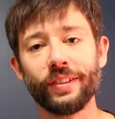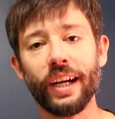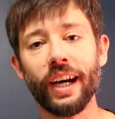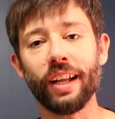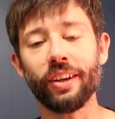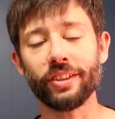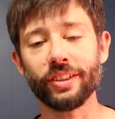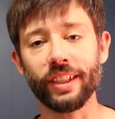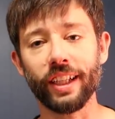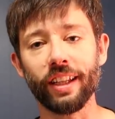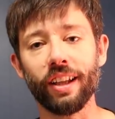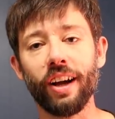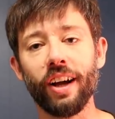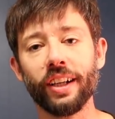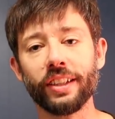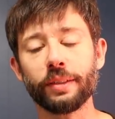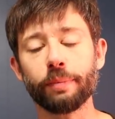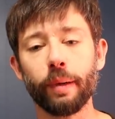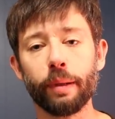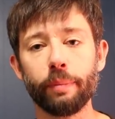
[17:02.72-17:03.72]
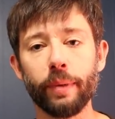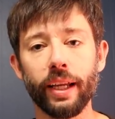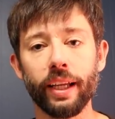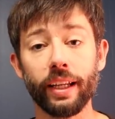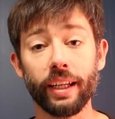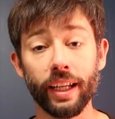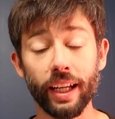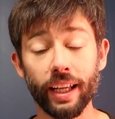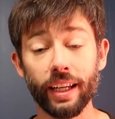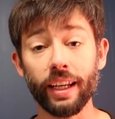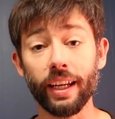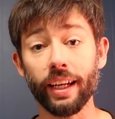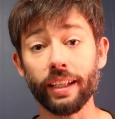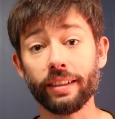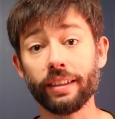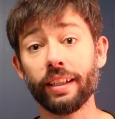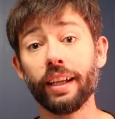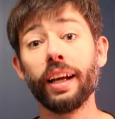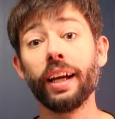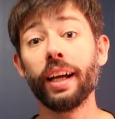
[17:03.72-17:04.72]
of dollars I lost by being an
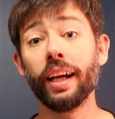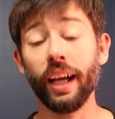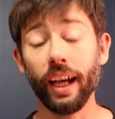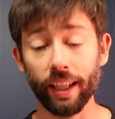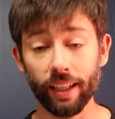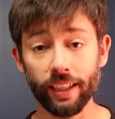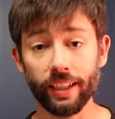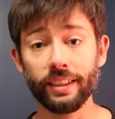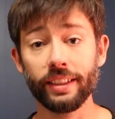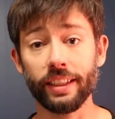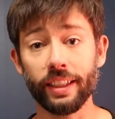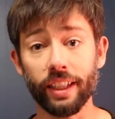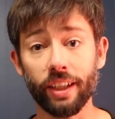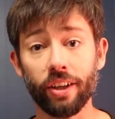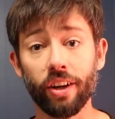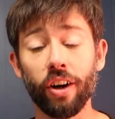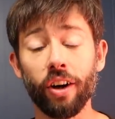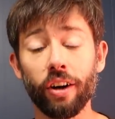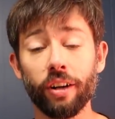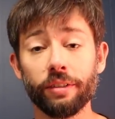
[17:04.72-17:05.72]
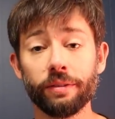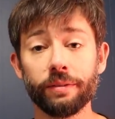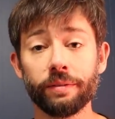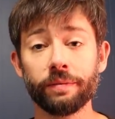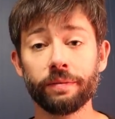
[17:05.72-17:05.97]
idiot and leasing a car.